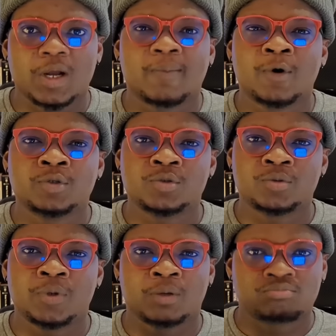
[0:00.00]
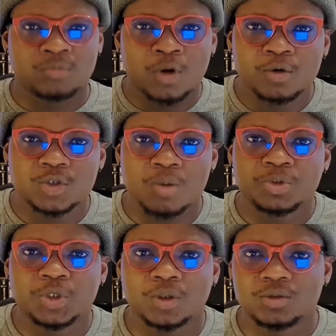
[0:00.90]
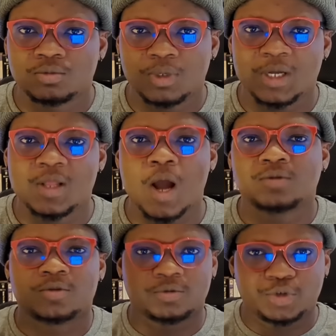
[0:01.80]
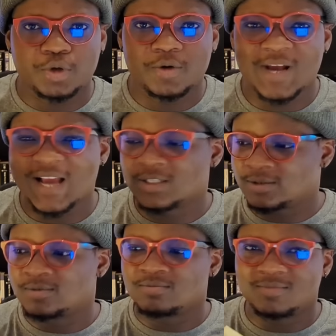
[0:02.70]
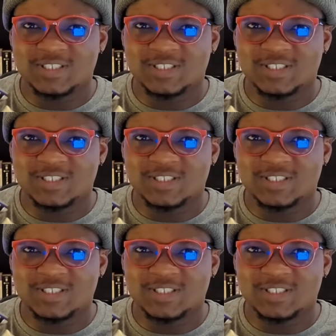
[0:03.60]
I'm going to do a close-up shot later to show you guys